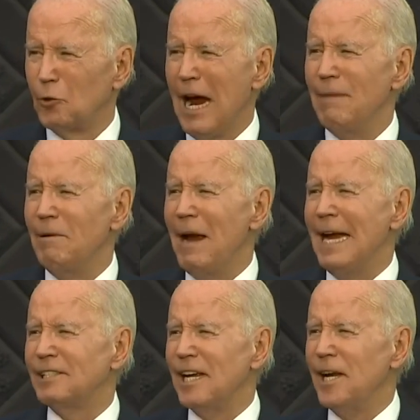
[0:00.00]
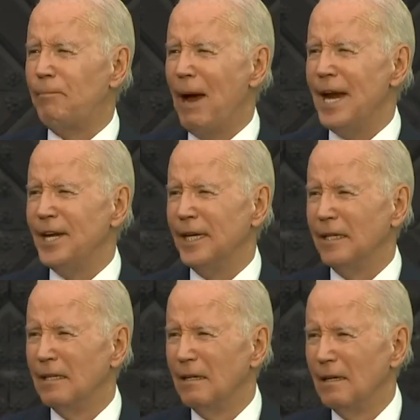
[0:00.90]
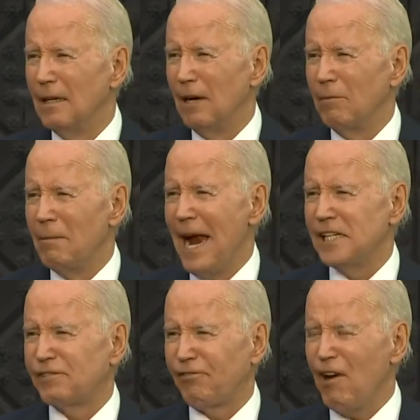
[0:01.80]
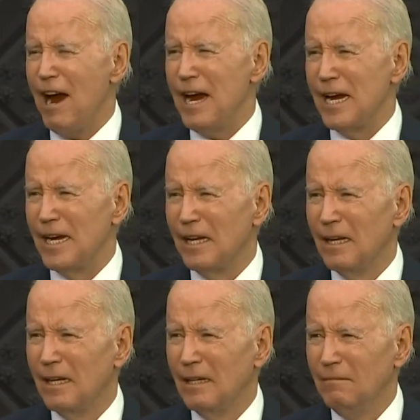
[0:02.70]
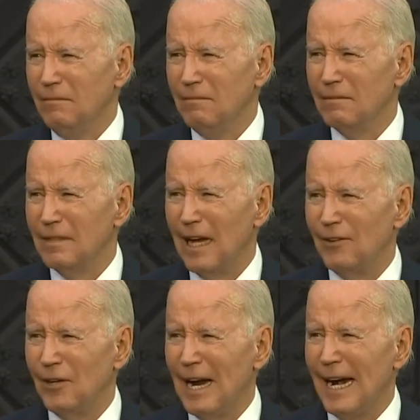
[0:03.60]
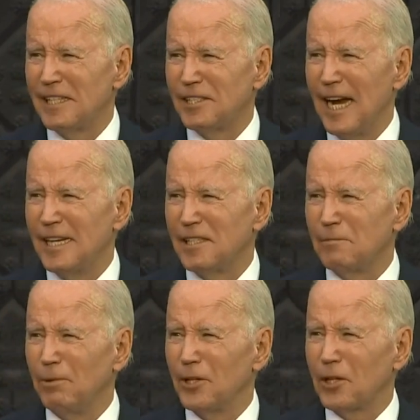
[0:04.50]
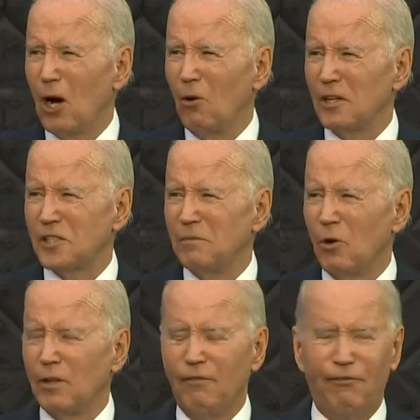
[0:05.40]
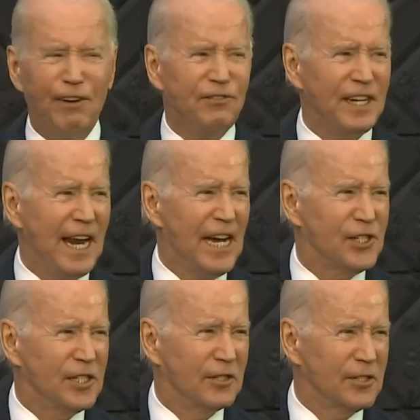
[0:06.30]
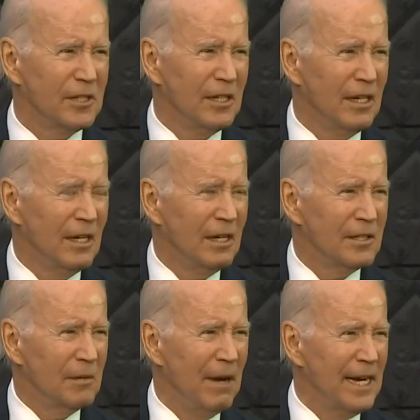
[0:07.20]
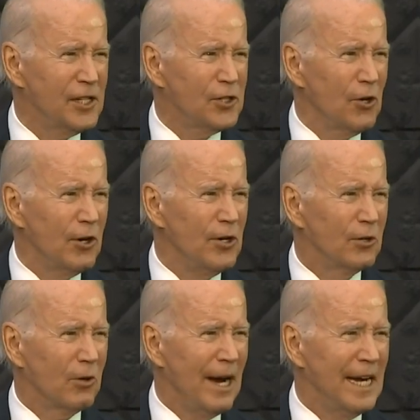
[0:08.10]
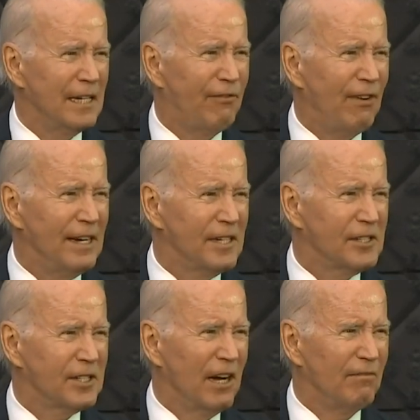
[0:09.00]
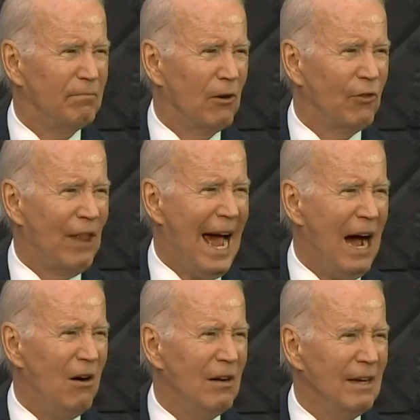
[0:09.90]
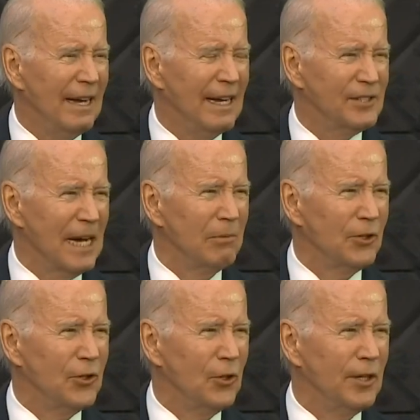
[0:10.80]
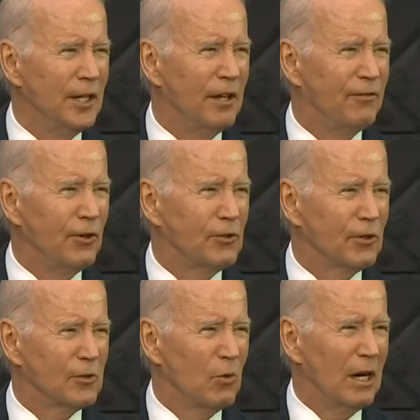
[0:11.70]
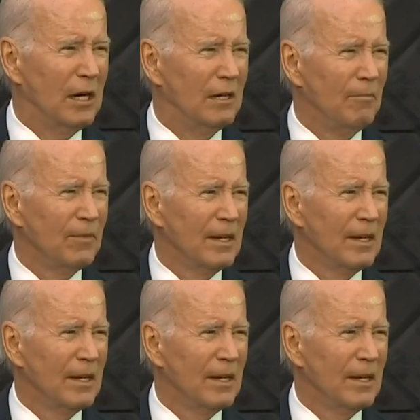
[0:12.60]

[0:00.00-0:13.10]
Ukraine remains independent. It remains free. And the United States has built a coalition of more than 50 nations to make sure Ukraine defends itself both now and is able to do it in the future as well.